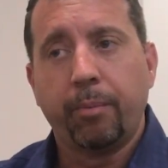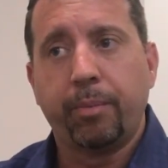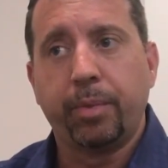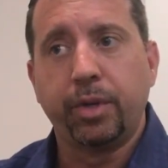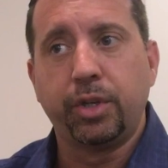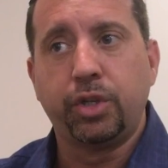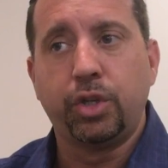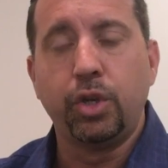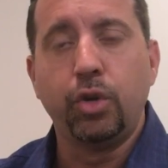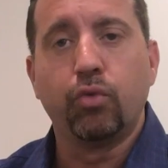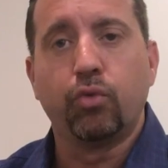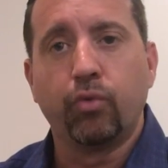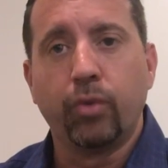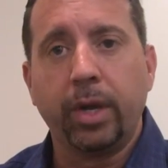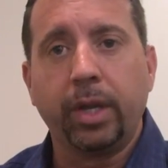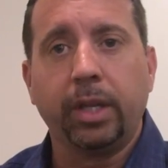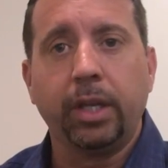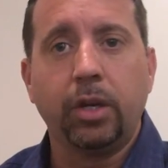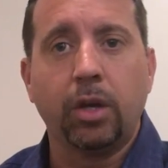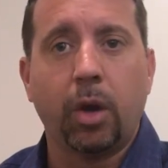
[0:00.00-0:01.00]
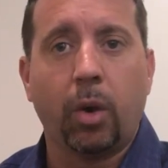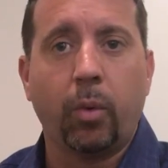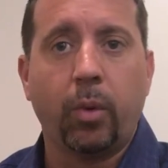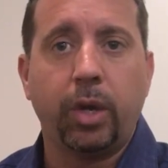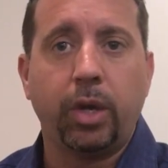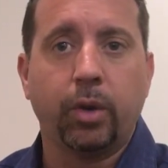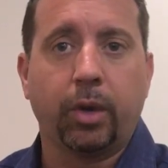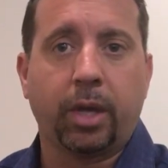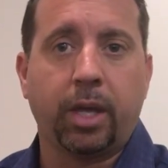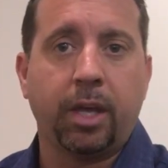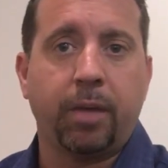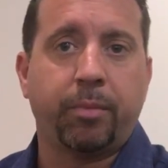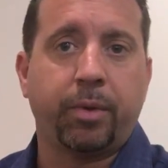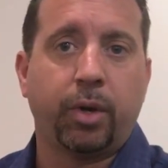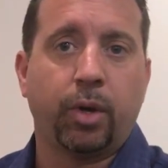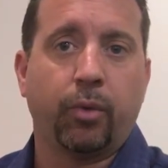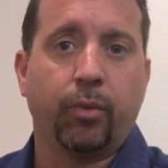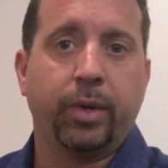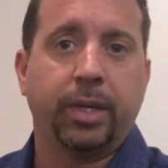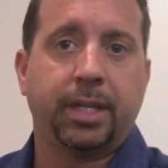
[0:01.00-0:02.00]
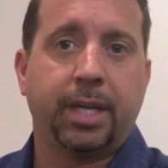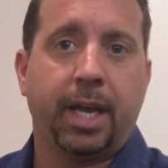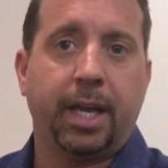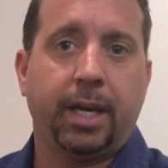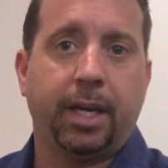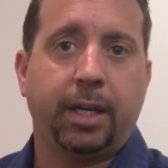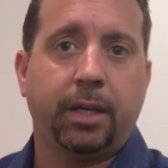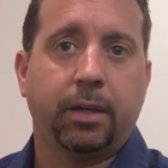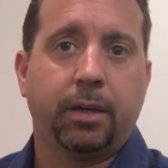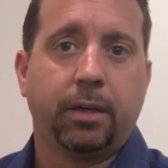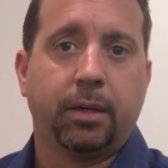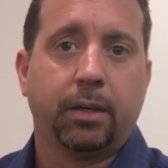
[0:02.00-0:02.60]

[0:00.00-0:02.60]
but do you really know what you're keeping or retaining?